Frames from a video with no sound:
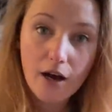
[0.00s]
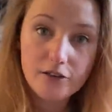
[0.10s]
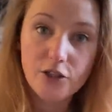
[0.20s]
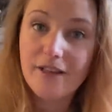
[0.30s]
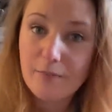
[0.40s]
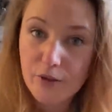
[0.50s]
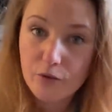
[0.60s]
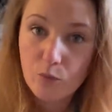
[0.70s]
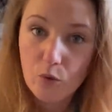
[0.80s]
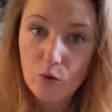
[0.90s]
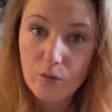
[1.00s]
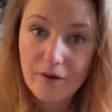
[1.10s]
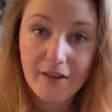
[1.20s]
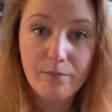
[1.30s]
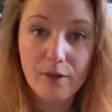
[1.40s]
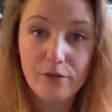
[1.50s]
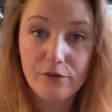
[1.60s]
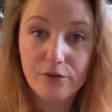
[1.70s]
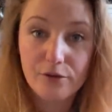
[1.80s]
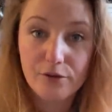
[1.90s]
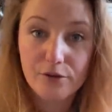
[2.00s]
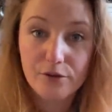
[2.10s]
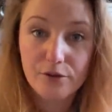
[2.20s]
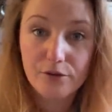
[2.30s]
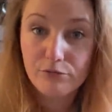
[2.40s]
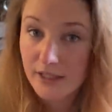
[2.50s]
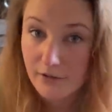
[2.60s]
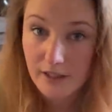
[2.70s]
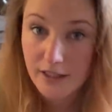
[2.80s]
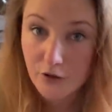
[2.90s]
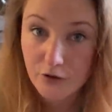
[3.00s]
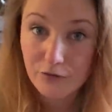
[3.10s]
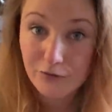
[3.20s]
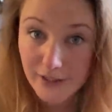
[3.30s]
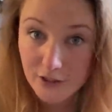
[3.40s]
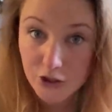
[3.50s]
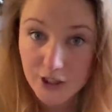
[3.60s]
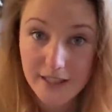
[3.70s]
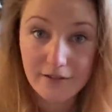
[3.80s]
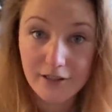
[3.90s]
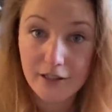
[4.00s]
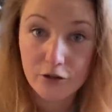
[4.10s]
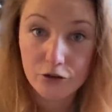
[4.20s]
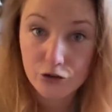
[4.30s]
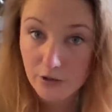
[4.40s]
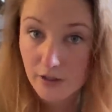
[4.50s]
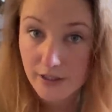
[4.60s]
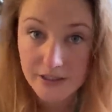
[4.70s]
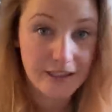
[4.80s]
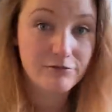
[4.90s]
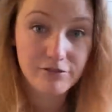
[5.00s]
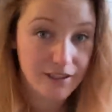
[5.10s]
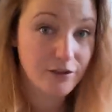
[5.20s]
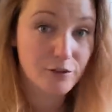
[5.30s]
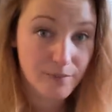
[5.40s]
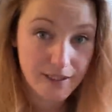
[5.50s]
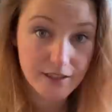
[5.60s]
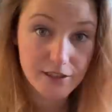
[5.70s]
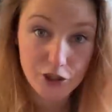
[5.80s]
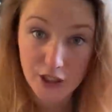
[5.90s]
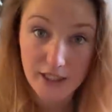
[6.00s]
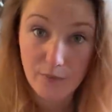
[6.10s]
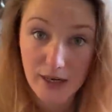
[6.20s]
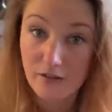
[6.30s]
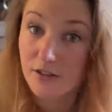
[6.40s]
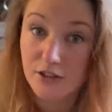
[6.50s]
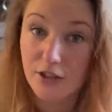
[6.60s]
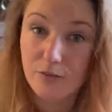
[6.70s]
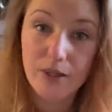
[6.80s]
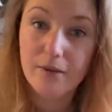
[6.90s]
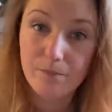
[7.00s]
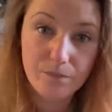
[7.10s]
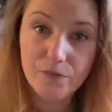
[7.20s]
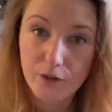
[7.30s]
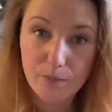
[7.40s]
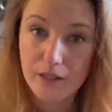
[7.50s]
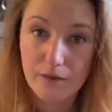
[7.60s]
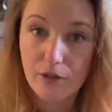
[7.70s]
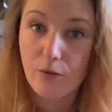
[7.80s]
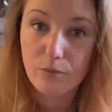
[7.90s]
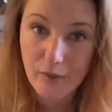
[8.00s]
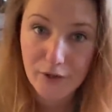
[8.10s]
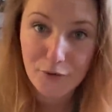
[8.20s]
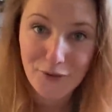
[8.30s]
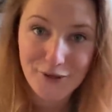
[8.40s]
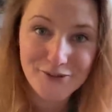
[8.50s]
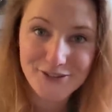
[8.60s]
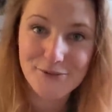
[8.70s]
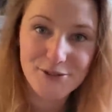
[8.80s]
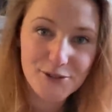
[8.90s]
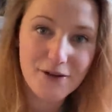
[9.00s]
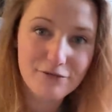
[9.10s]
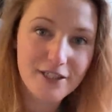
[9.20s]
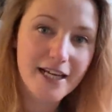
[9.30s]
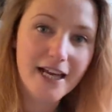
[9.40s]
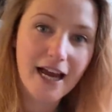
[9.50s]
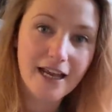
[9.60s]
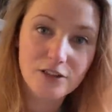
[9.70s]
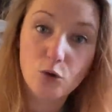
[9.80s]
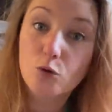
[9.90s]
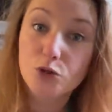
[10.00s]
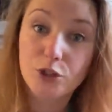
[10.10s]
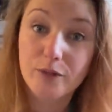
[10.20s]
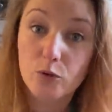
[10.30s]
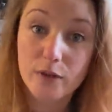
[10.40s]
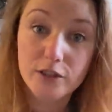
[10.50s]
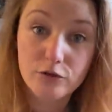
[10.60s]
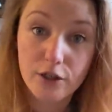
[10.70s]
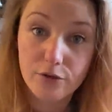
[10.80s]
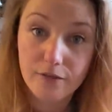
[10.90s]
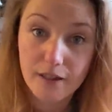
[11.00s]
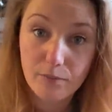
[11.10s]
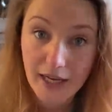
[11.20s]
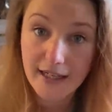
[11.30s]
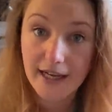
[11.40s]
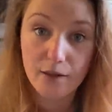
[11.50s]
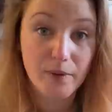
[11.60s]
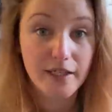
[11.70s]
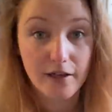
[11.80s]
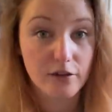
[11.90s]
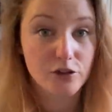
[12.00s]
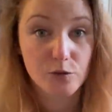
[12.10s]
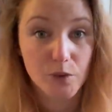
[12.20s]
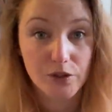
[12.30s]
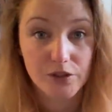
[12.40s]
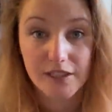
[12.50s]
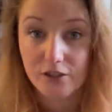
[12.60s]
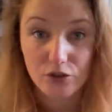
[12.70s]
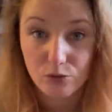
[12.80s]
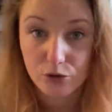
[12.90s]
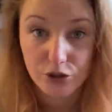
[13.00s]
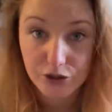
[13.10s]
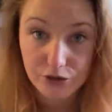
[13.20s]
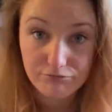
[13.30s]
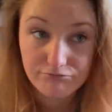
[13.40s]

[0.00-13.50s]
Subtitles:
So they're both warm, they're both really, really good fresh, they're really good dried and really good made into chili powder. So we're going to be going big on those as we do every year. And also we always grow the black jalapeno just because it's gorgeous